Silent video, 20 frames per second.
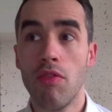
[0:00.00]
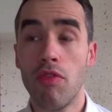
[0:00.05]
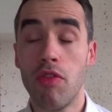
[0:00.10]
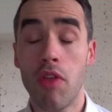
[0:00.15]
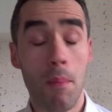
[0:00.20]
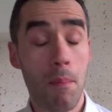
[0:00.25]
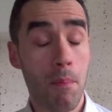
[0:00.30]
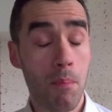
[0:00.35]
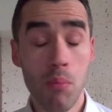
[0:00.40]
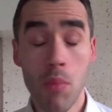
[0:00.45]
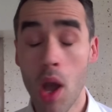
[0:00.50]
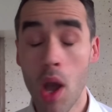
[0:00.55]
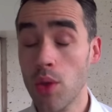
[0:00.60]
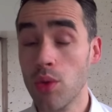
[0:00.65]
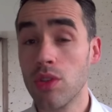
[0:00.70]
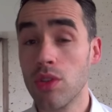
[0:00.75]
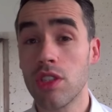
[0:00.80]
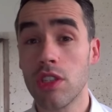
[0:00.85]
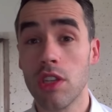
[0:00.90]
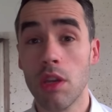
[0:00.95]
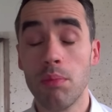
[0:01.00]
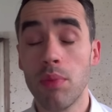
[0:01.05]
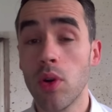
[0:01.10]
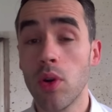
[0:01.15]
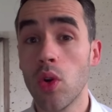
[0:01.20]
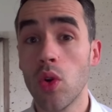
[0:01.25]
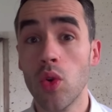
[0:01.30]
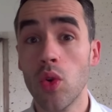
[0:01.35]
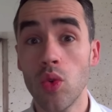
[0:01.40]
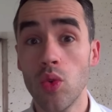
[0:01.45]
the most
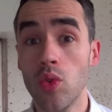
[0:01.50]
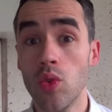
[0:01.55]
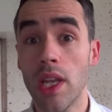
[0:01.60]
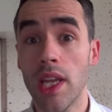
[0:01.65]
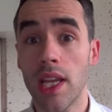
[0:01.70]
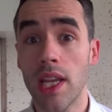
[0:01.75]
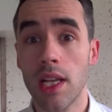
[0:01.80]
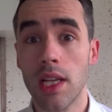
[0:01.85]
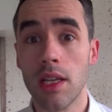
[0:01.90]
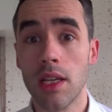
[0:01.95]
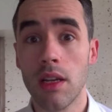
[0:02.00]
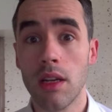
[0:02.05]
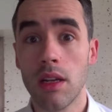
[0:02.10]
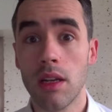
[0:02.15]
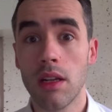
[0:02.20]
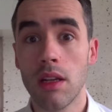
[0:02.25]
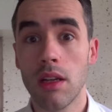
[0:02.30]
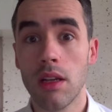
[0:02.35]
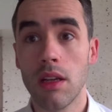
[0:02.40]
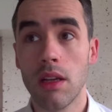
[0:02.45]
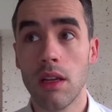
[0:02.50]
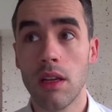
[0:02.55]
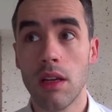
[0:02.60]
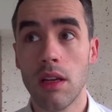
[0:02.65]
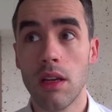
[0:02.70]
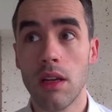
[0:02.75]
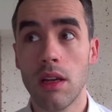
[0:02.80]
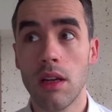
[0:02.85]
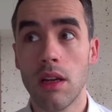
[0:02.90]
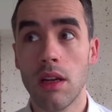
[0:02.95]
appalling
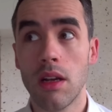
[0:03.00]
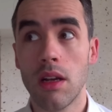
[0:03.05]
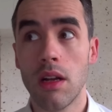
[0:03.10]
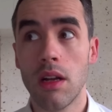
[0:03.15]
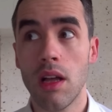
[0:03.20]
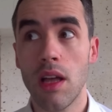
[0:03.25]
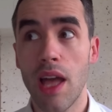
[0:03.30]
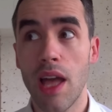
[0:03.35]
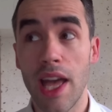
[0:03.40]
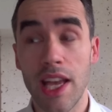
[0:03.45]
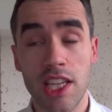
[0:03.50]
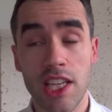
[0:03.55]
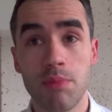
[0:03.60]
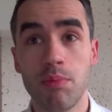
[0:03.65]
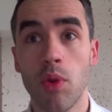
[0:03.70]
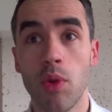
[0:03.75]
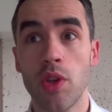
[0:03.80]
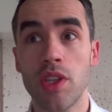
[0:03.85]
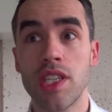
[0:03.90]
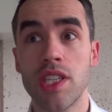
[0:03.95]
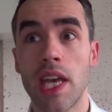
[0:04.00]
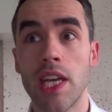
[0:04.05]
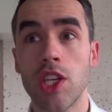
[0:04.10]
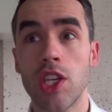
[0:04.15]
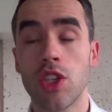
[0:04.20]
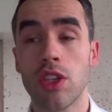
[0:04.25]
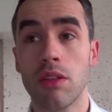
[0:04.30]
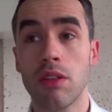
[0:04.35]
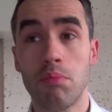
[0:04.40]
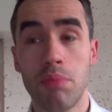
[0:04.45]

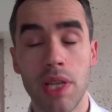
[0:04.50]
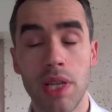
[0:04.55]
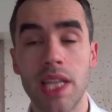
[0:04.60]
exploitation,